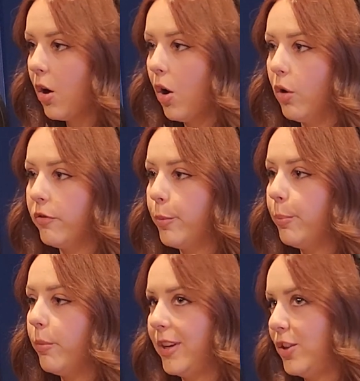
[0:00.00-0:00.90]
All of her,
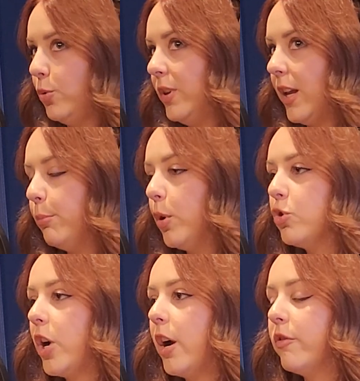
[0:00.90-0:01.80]
like, she would get a blow
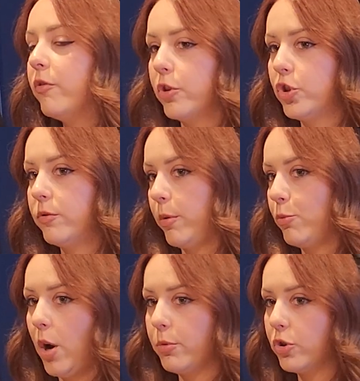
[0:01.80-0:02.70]
dryer from
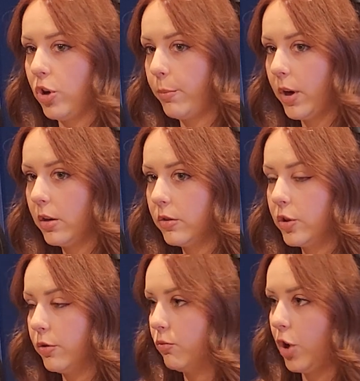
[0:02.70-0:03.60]
Shoppers Drug Mart
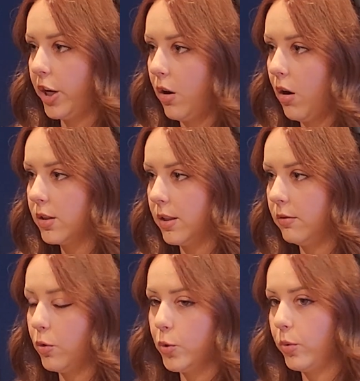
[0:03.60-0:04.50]
to dry dogs,
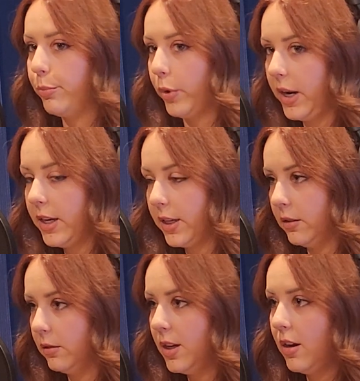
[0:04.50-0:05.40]
and those would break.
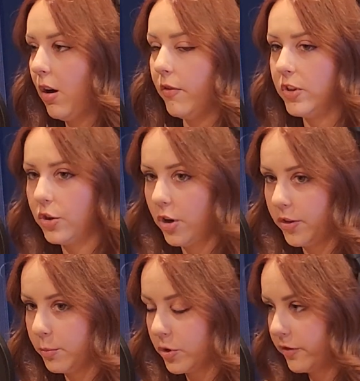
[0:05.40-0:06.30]
And obviously they're
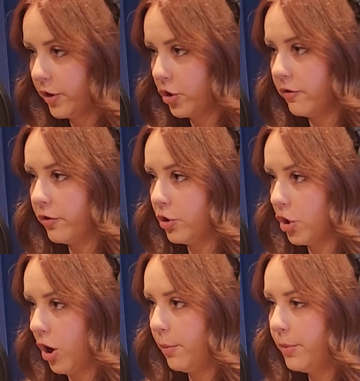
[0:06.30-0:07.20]
not the most efficient for the
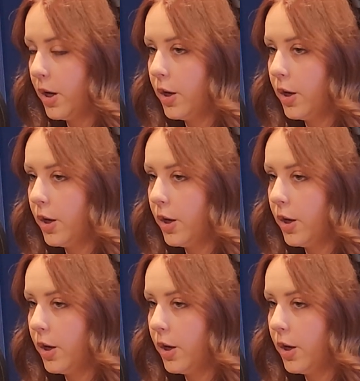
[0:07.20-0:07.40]
job.